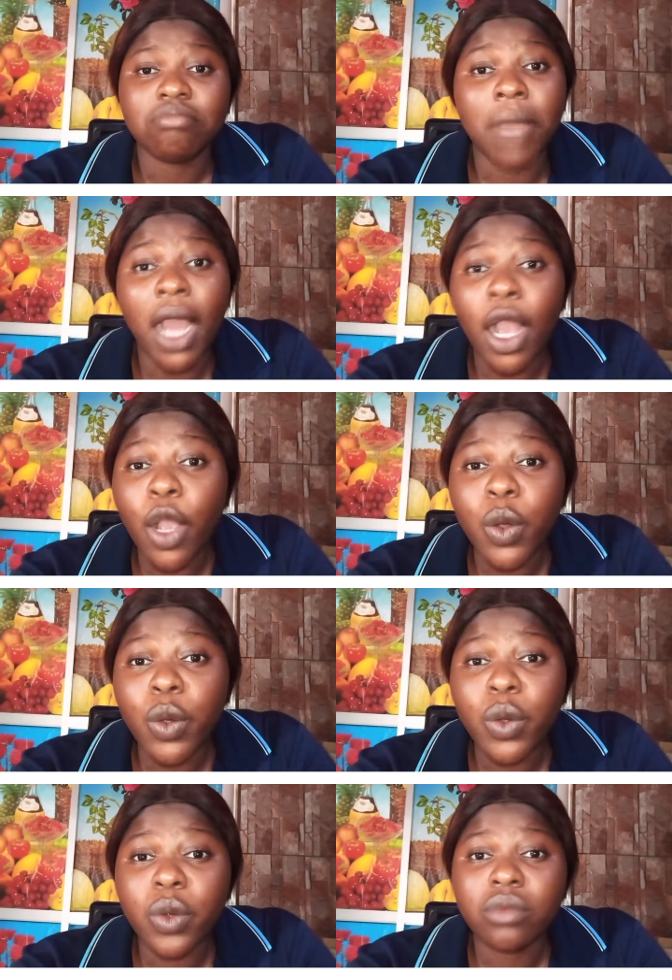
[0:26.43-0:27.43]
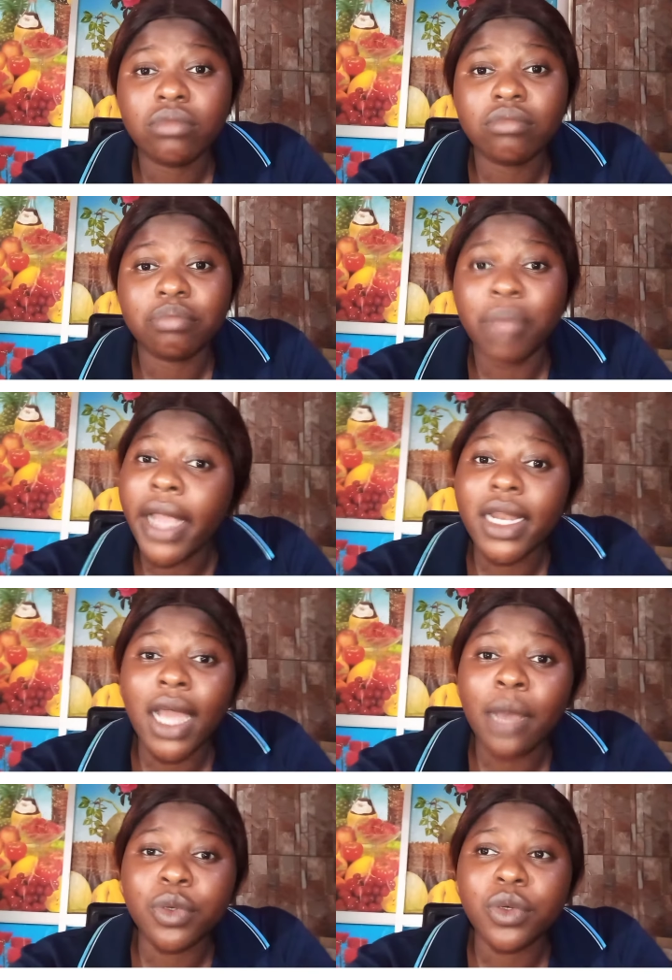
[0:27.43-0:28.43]
mango,
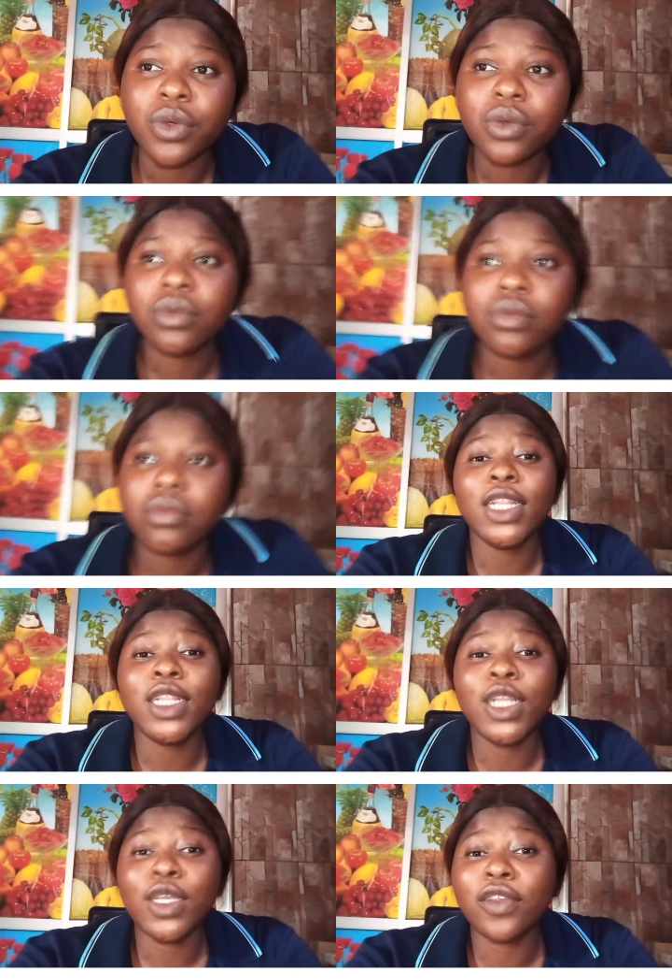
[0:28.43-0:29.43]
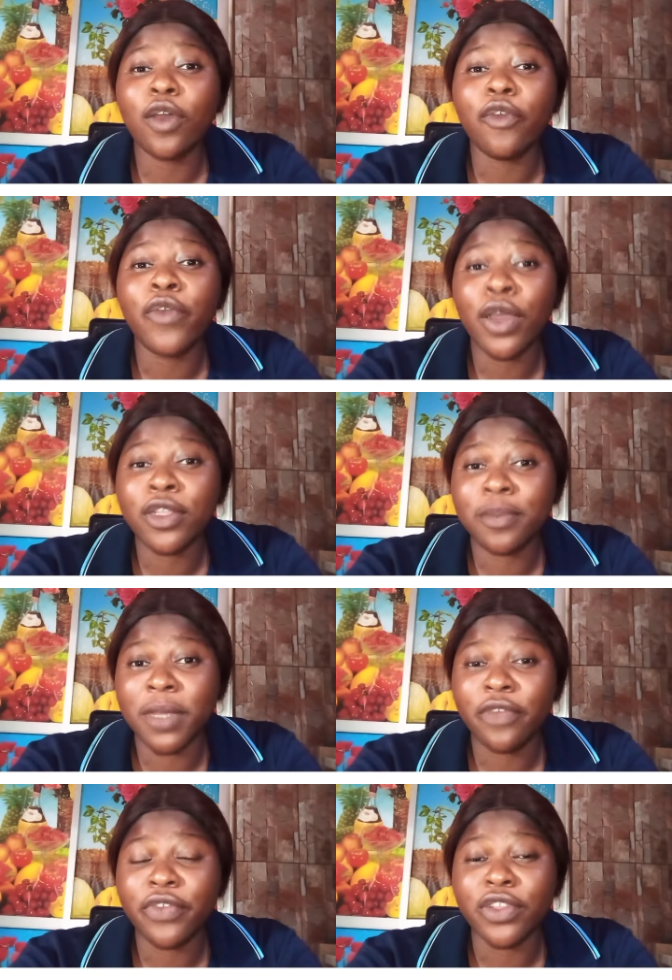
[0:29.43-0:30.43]
pineapple, and lots of health
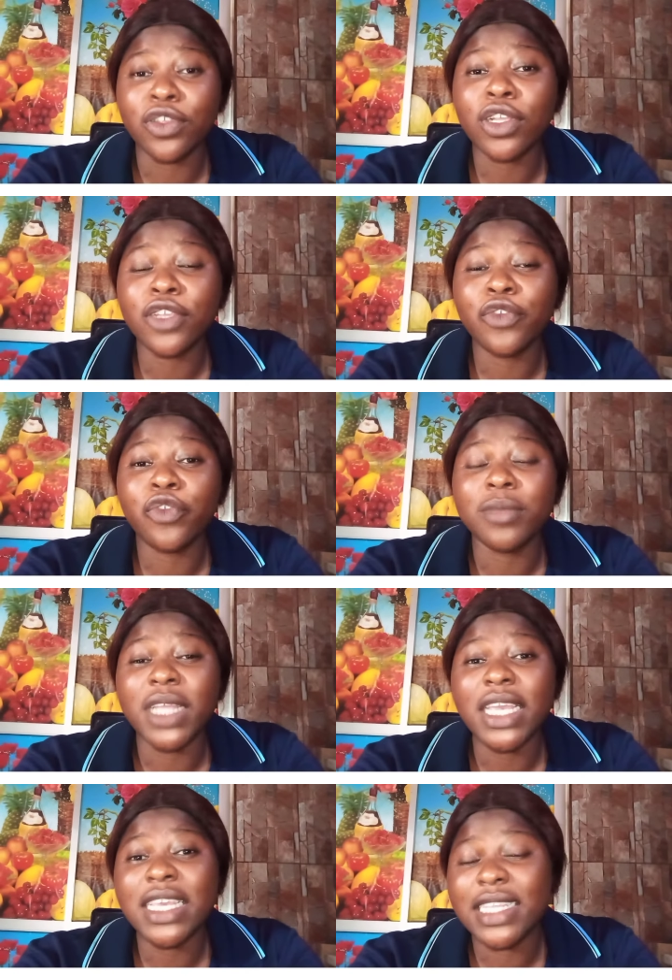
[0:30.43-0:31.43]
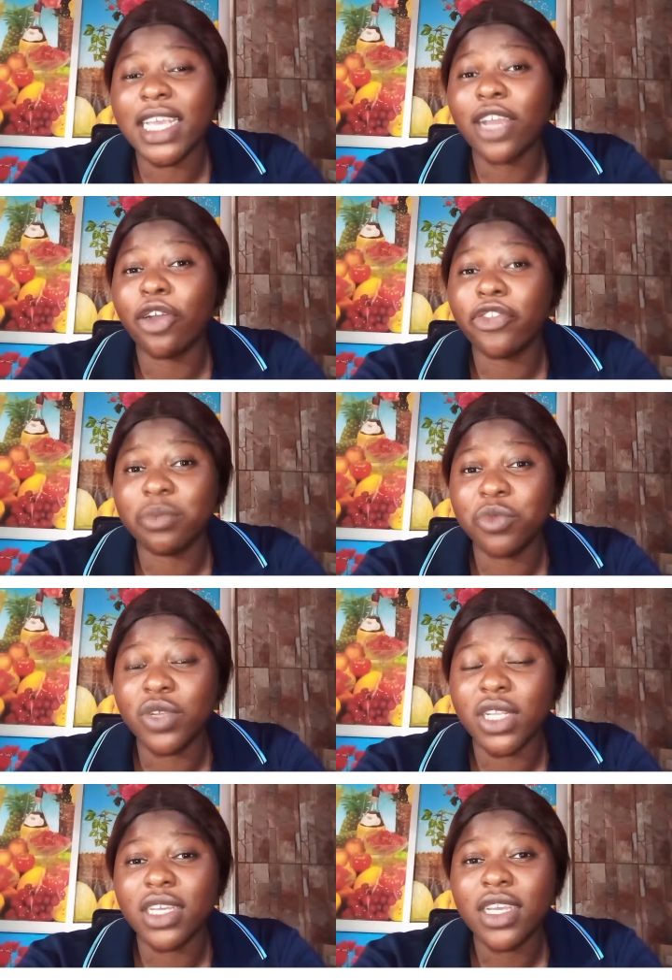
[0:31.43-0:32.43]
benefits gotten from the intake of
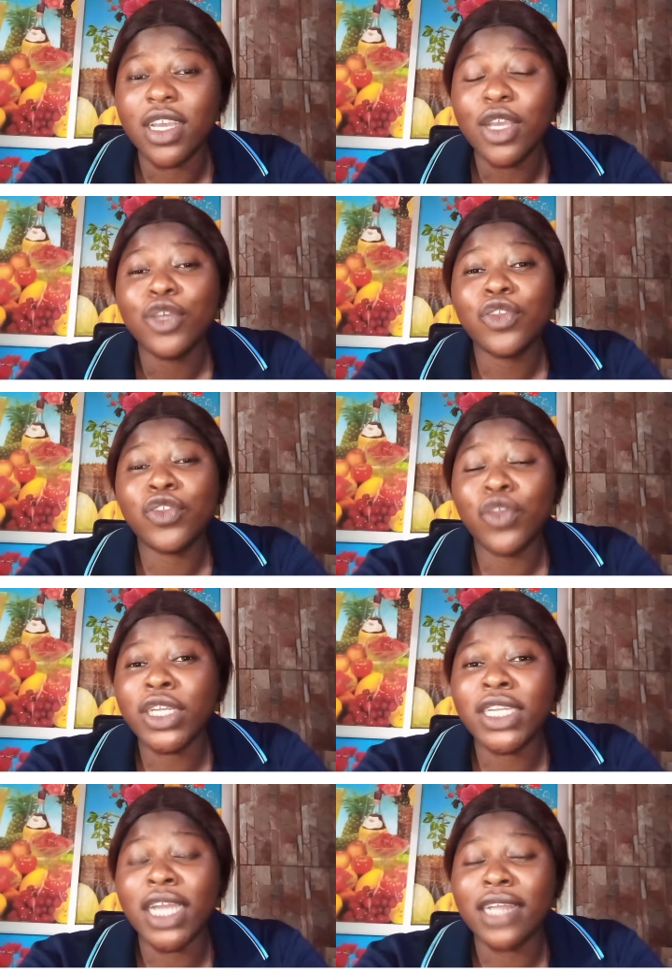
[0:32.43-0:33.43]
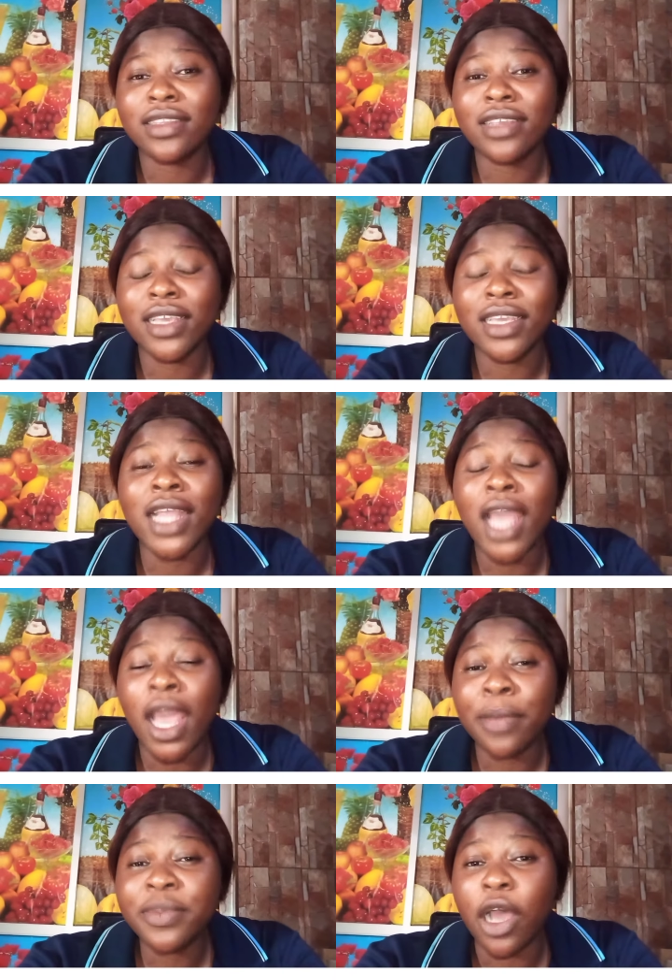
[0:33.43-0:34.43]
smoothie, such that it
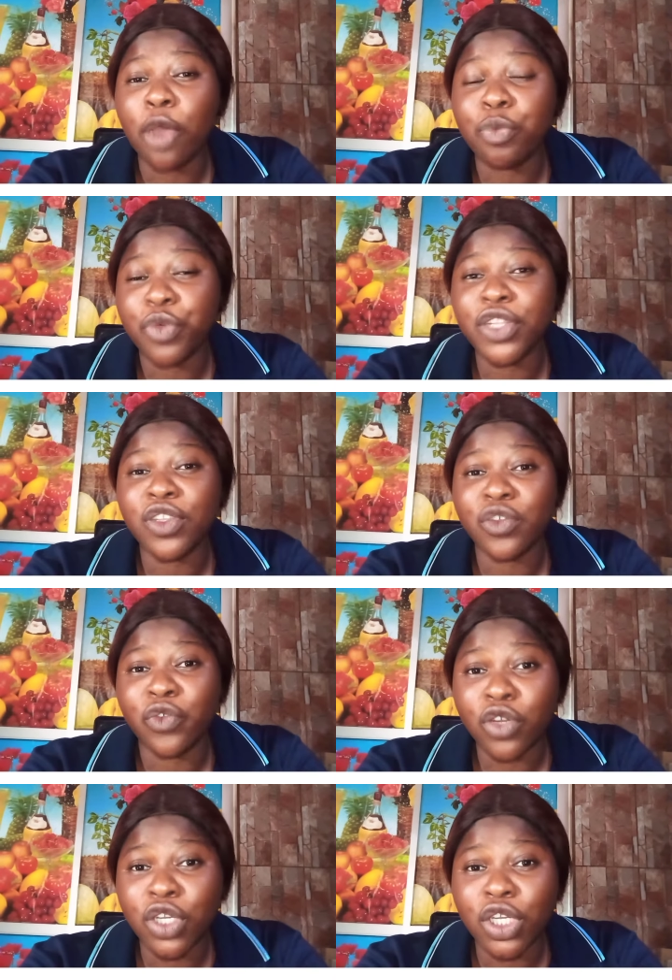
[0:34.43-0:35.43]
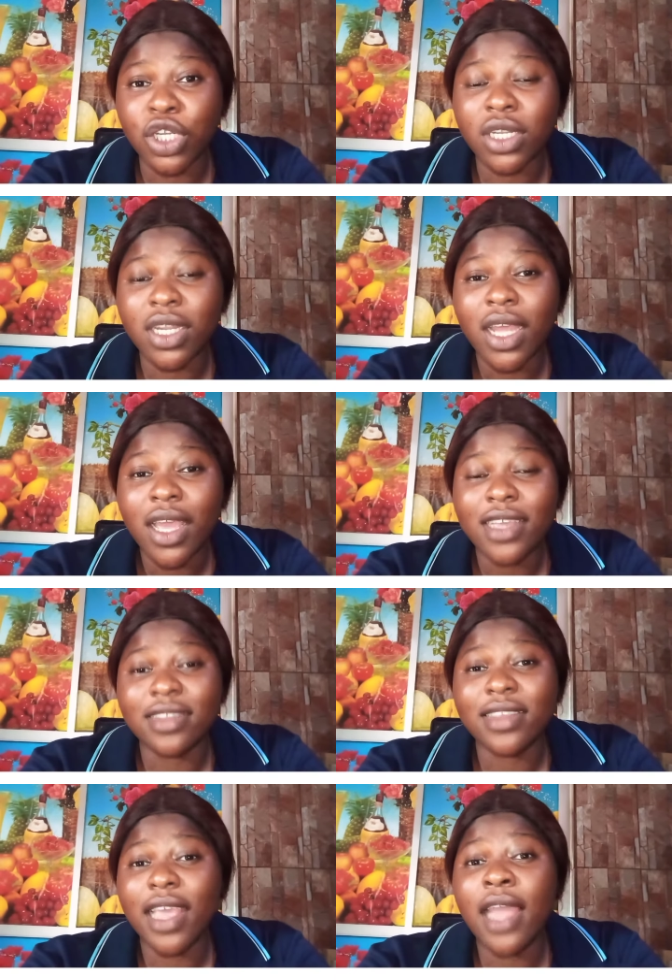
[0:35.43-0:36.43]
helps our brain to function,
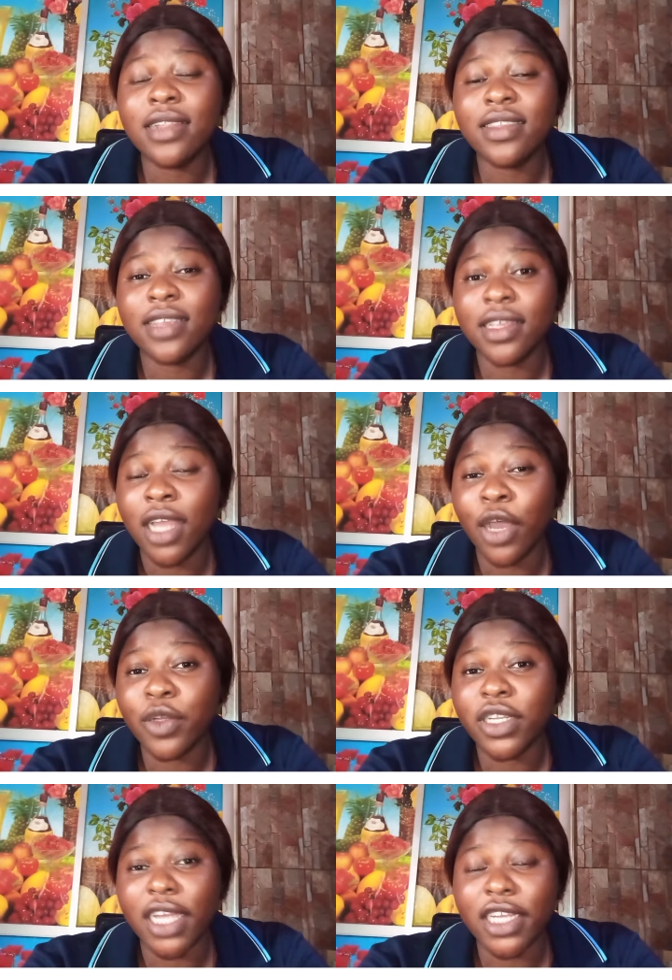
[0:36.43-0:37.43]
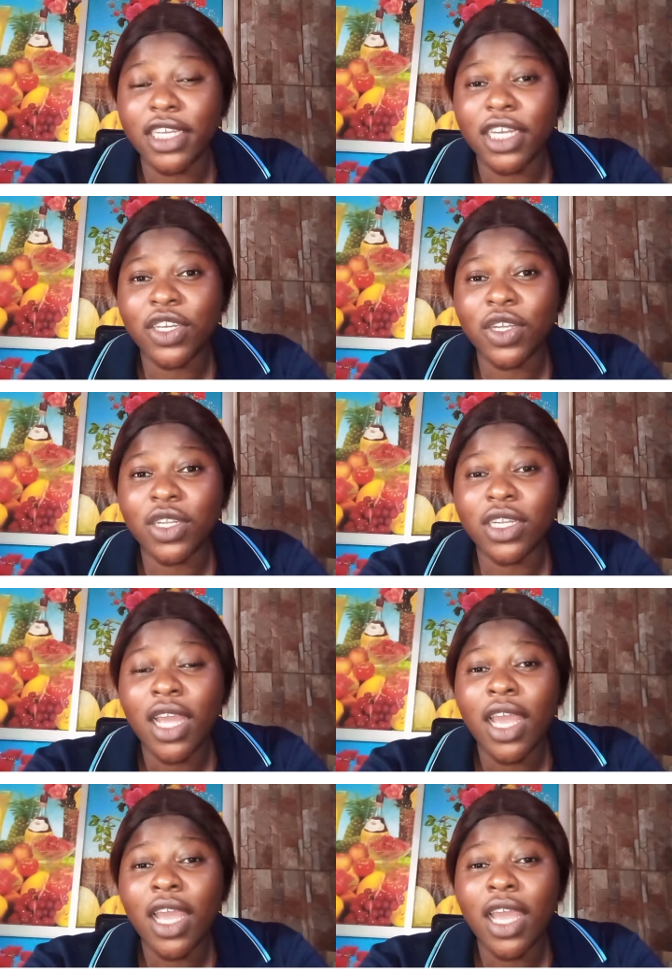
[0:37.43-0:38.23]
it aids in healthy digestion,